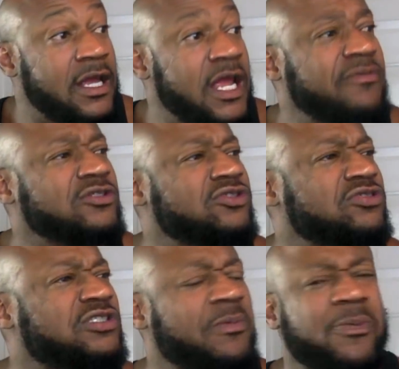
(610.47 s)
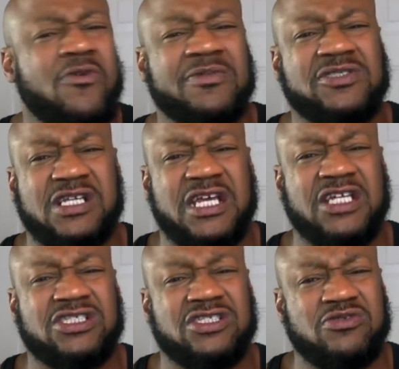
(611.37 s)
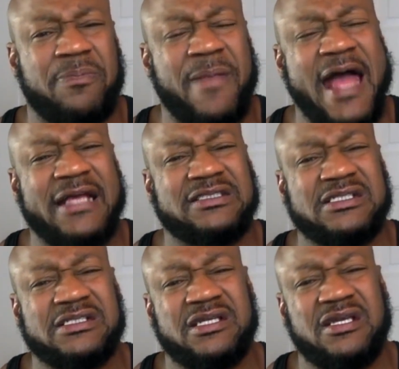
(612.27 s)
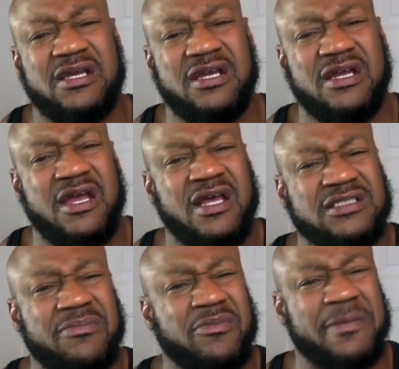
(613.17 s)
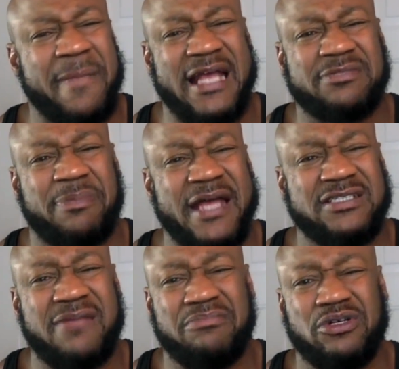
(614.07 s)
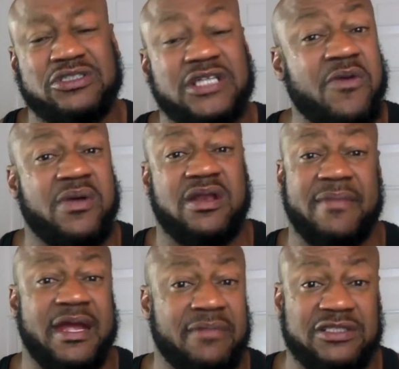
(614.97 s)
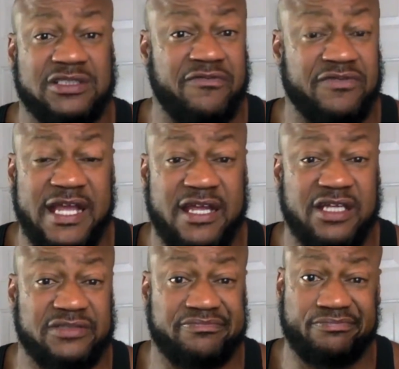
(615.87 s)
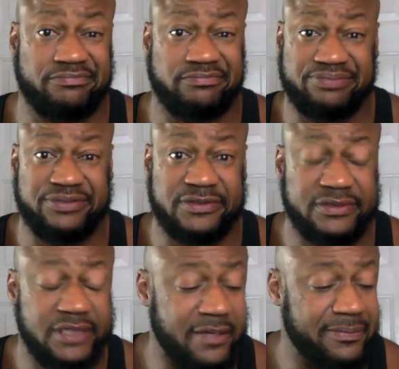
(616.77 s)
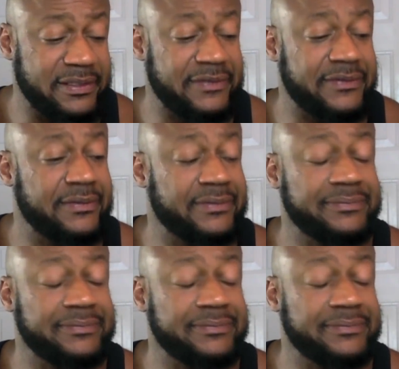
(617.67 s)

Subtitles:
He was going to do some improvements to the kitchen, some new appliances, something with the backsplash, some bullshit. It wouldn't have made much difference. That kitchen, please.